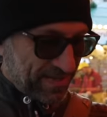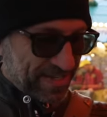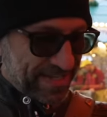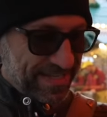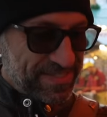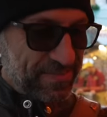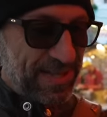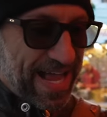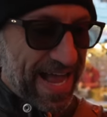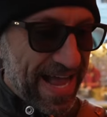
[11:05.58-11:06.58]
the kids will
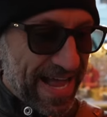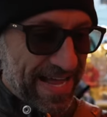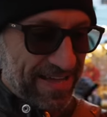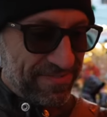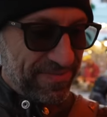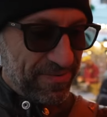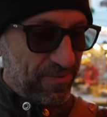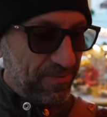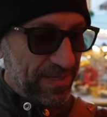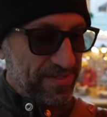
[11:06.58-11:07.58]
have,
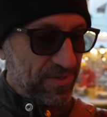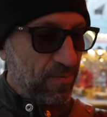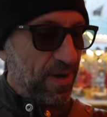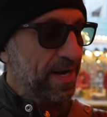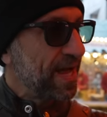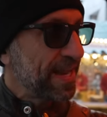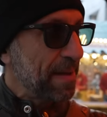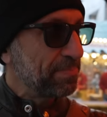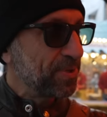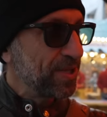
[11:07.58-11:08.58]
let's do one hot
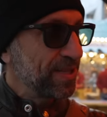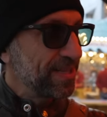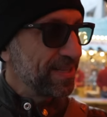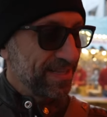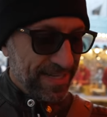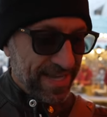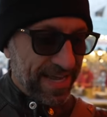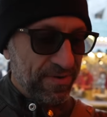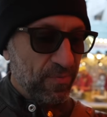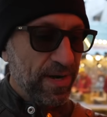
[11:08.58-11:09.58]
apple
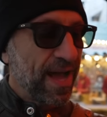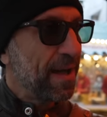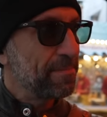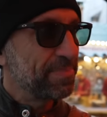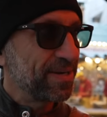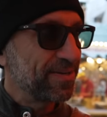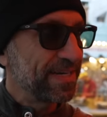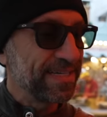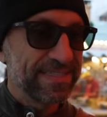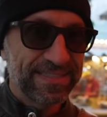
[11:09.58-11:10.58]
and one hot
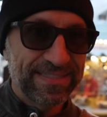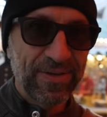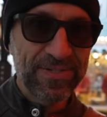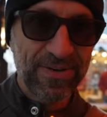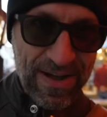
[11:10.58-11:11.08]
berries. And those are